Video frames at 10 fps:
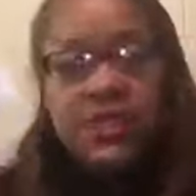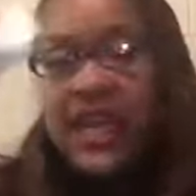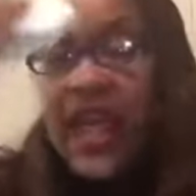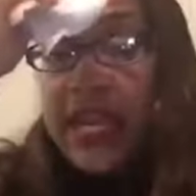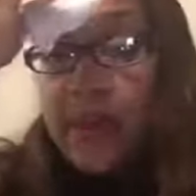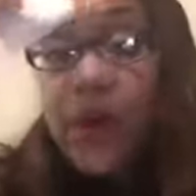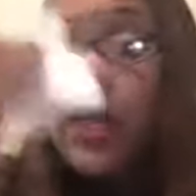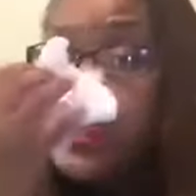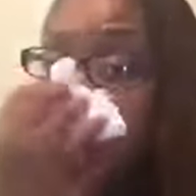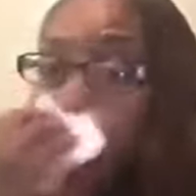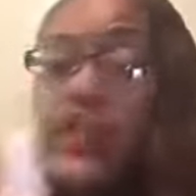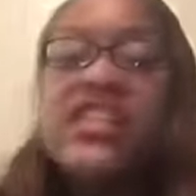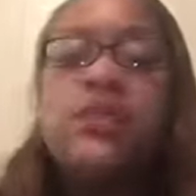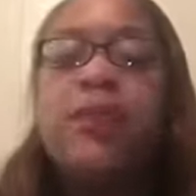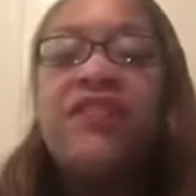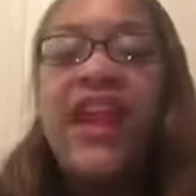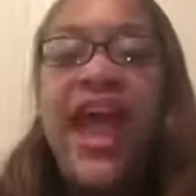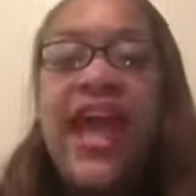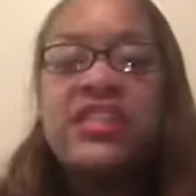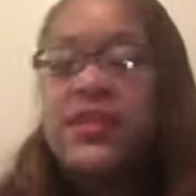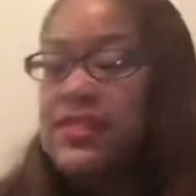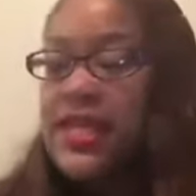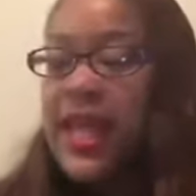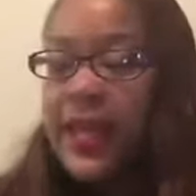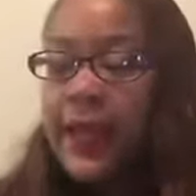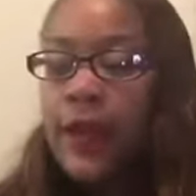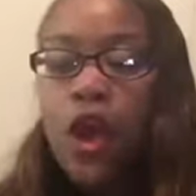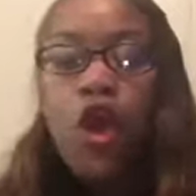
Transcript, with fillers: saying it because the Holy Spirit has me saying it.